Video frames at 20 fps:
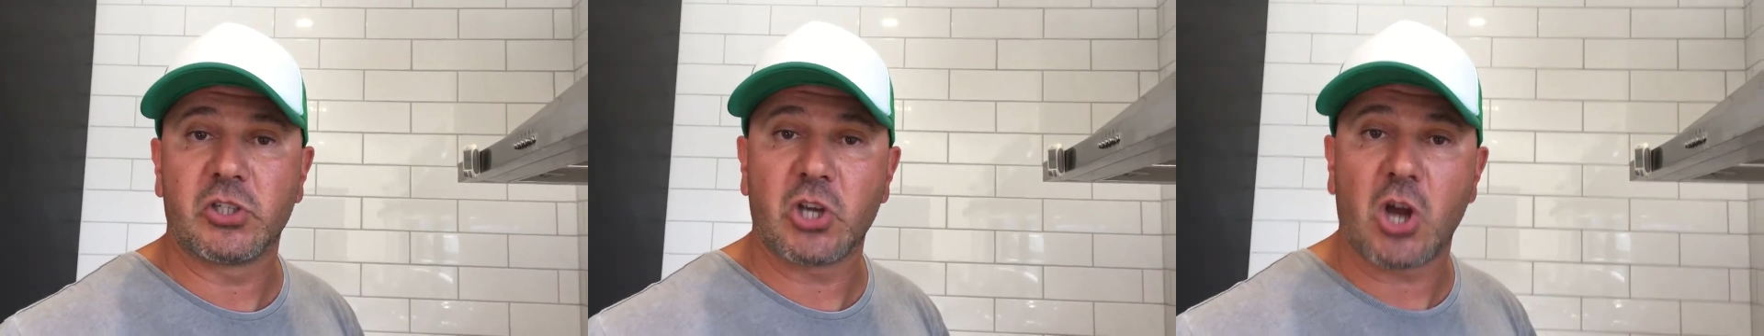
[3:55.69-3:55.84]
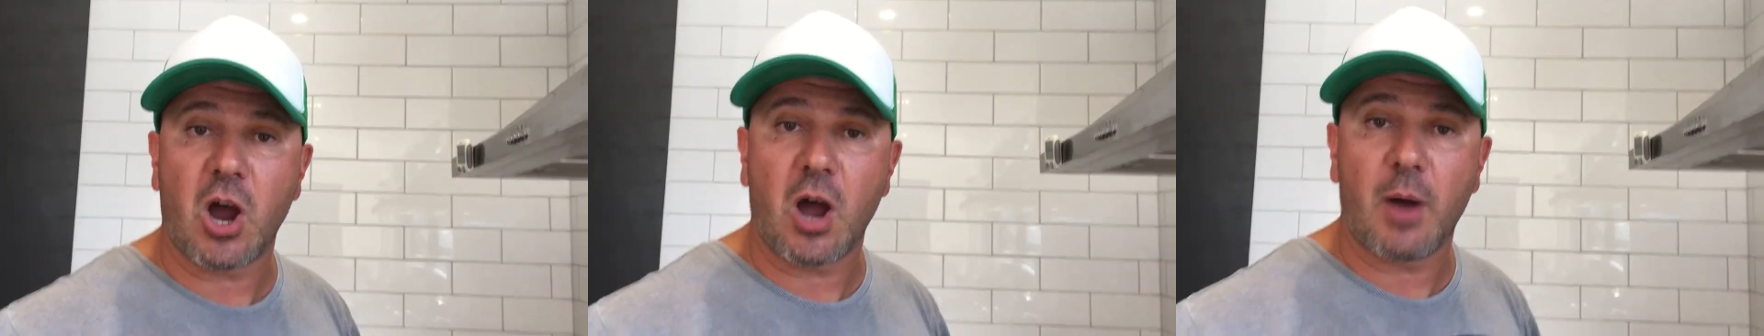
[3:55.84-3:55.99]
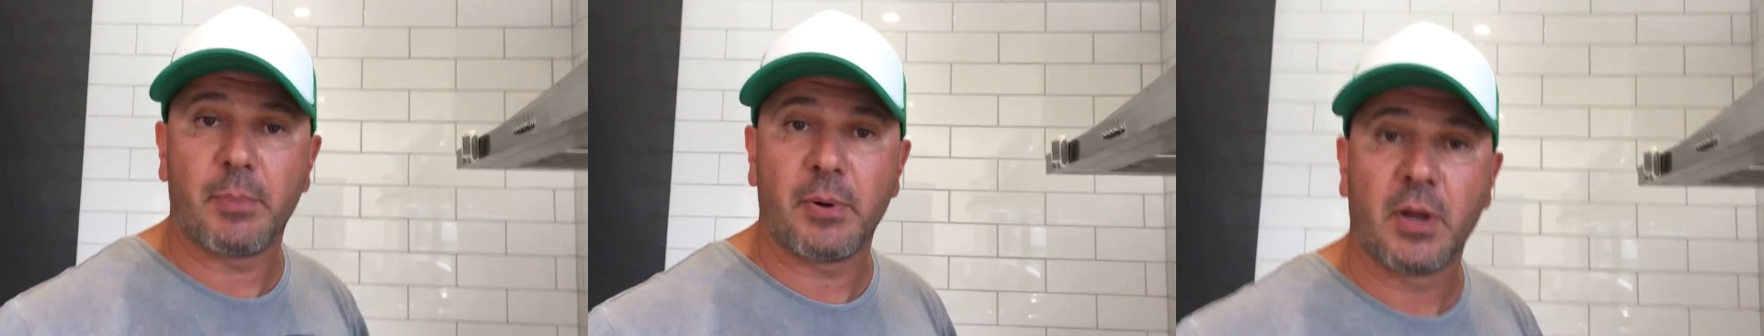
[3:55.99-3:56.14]

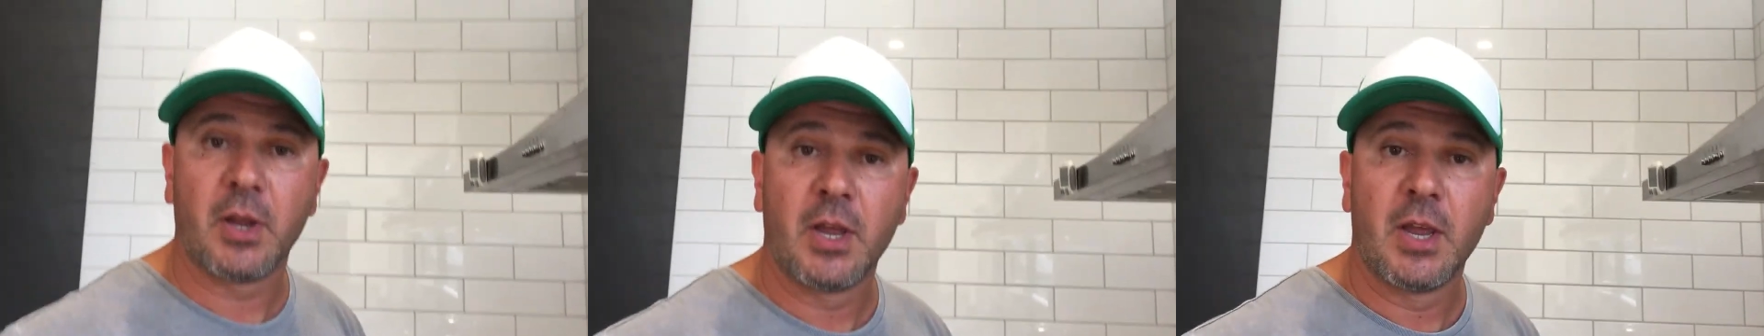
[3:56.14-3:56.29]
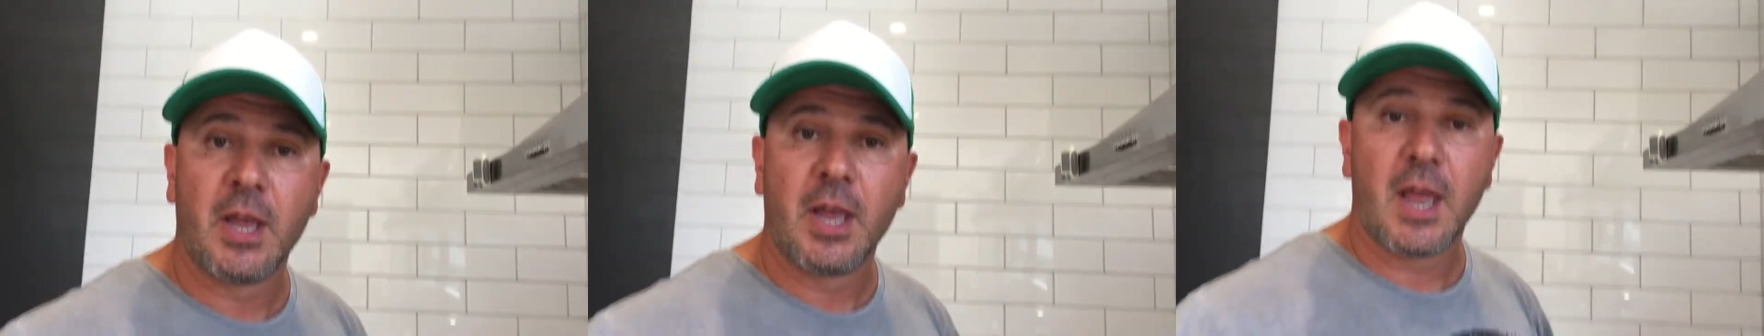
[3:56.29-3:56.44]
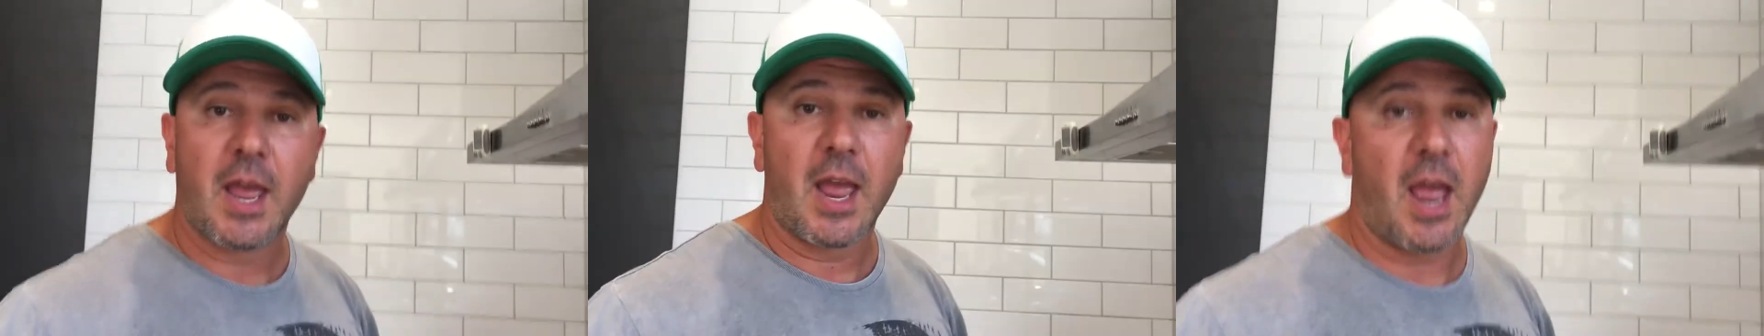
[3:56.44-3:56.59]
top
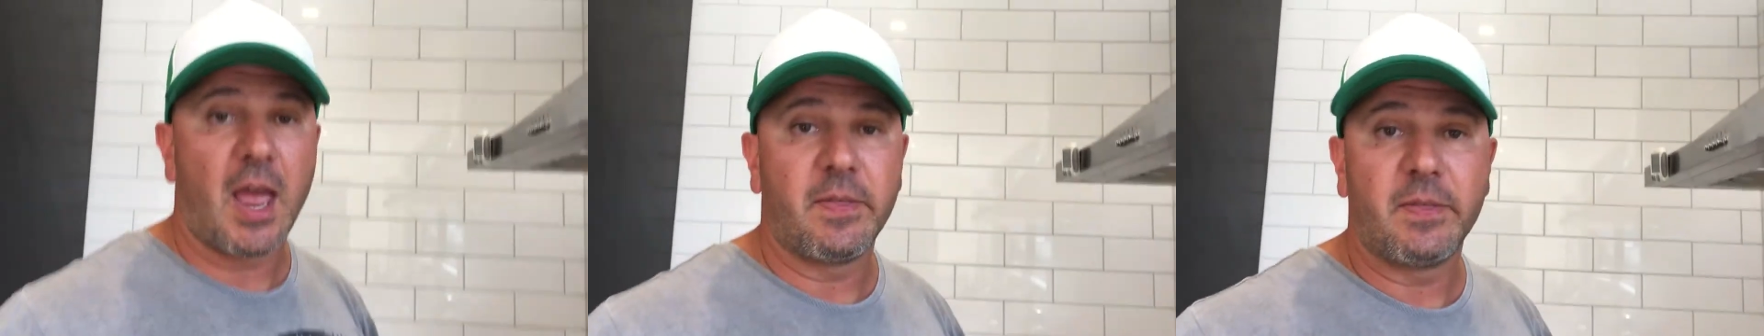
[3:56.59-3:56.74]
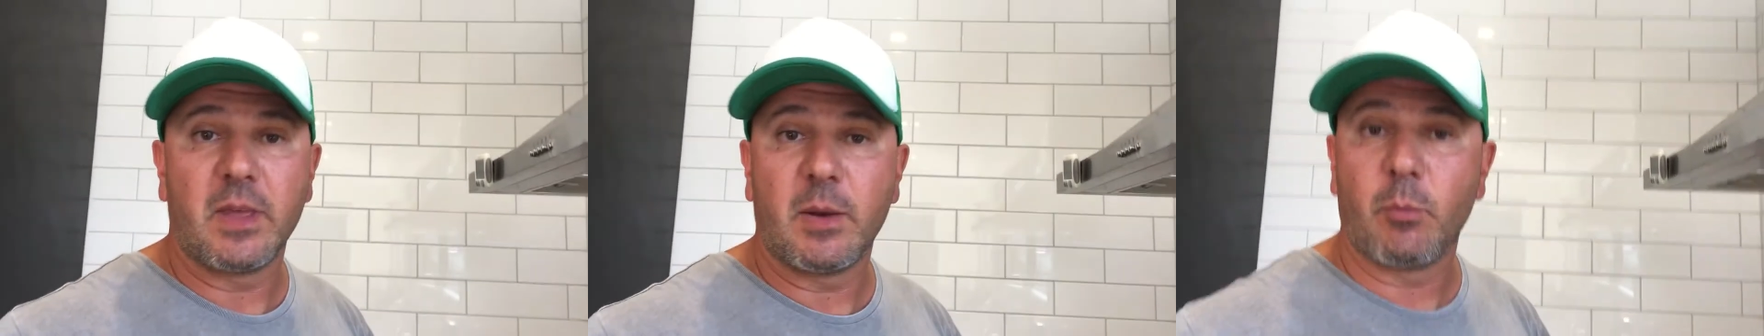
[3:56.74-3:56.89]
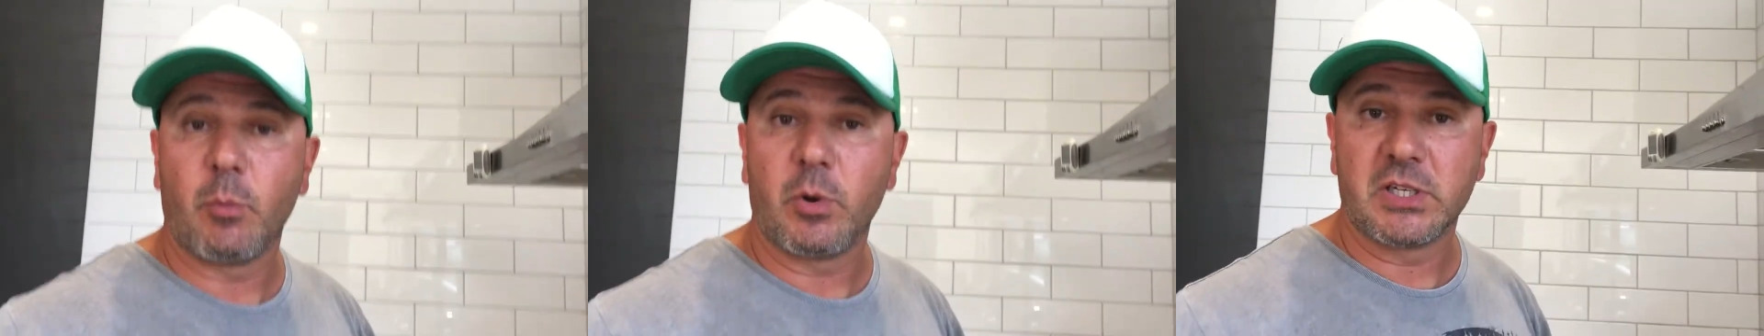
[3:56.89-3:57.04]

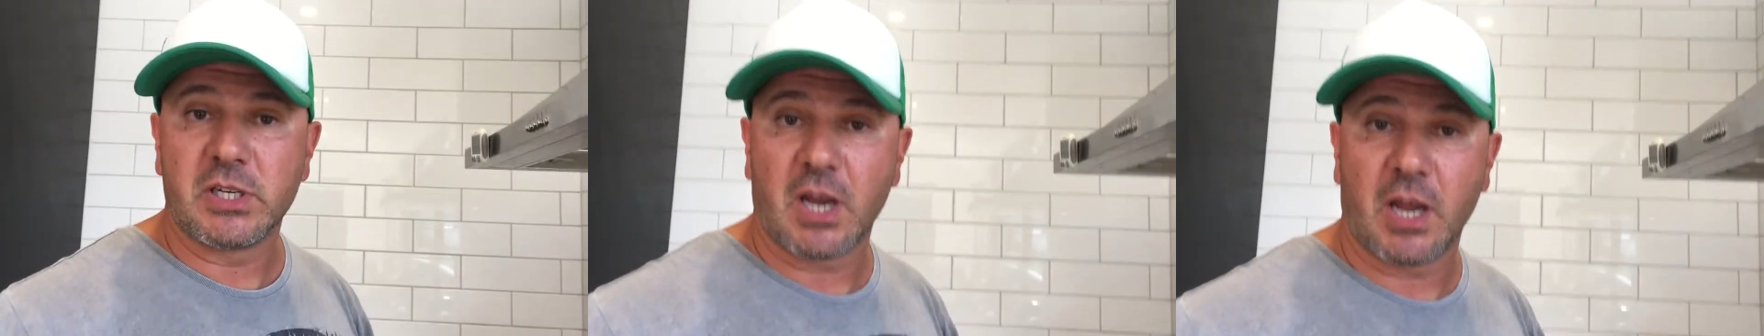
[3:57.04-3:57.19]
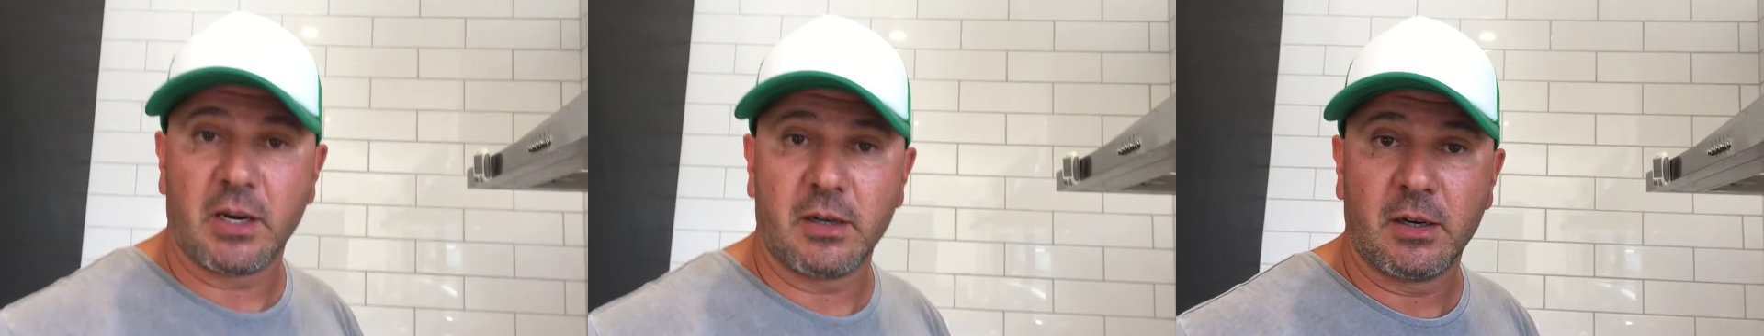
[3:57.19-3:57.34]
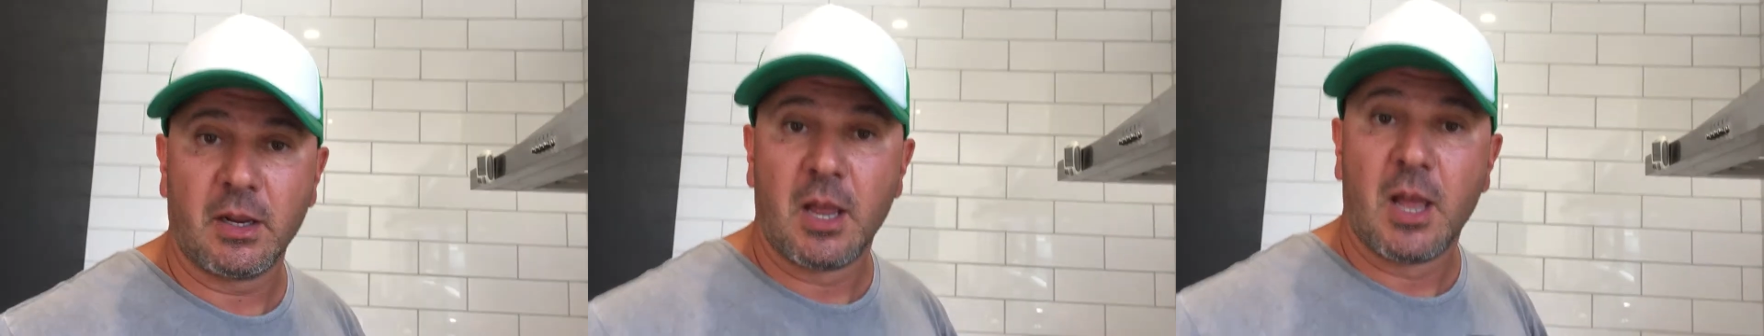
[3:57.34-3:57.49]
and then we're
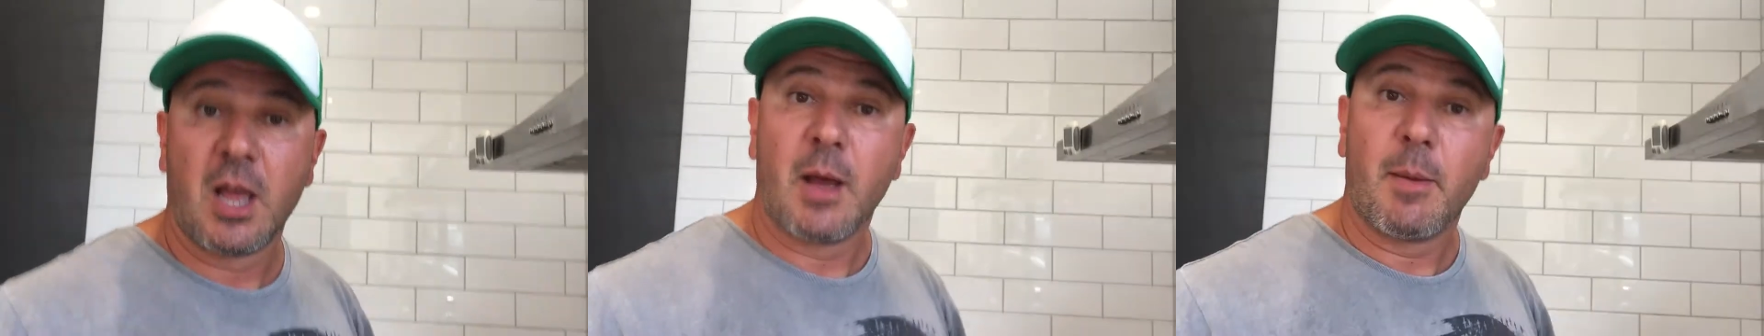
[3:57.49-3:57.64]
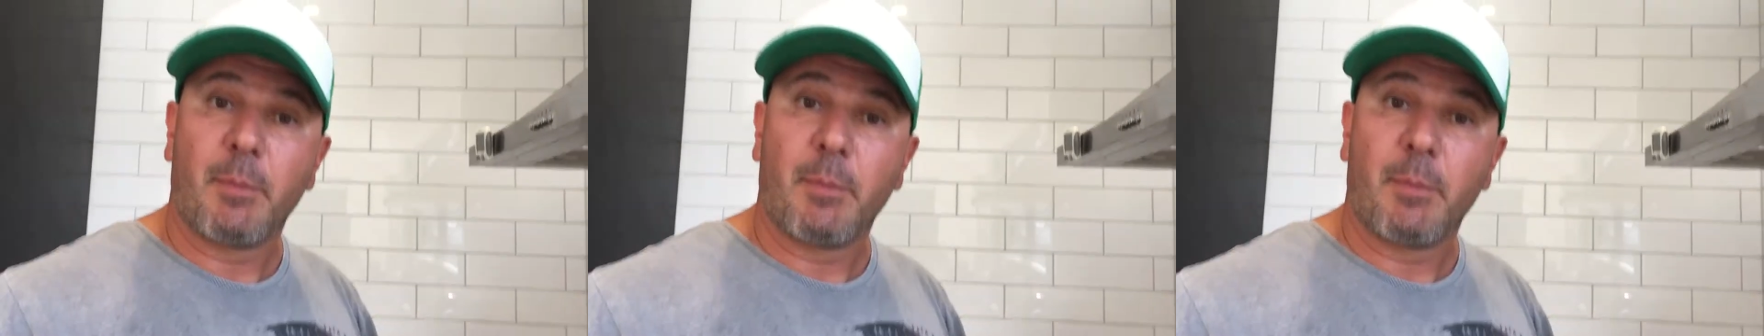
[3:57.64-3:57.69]
done.